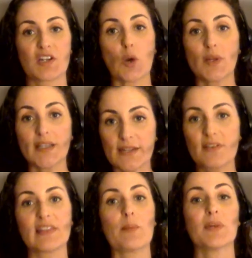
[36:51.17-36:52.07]
and are we
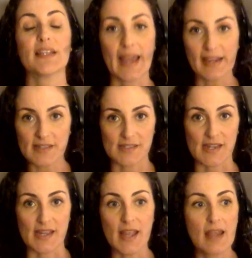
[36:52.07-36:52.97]
leaving them a
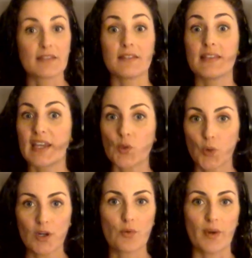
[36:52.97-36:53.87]
legacy that they can
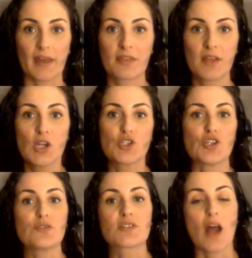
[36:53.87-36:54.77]
work with
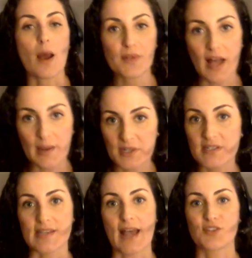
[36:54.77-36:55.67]
to stop climate
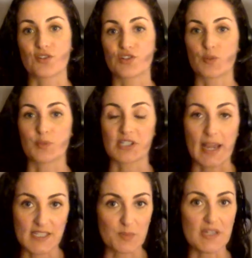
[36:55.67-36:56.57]
disaster, to
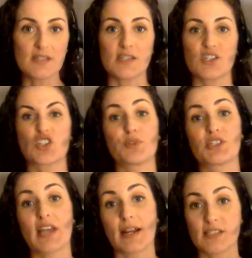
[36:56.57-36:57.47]
protect species, to
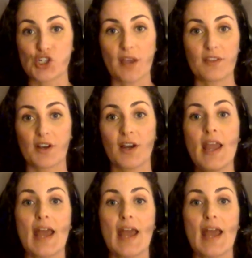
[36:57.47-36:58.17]
protect each other,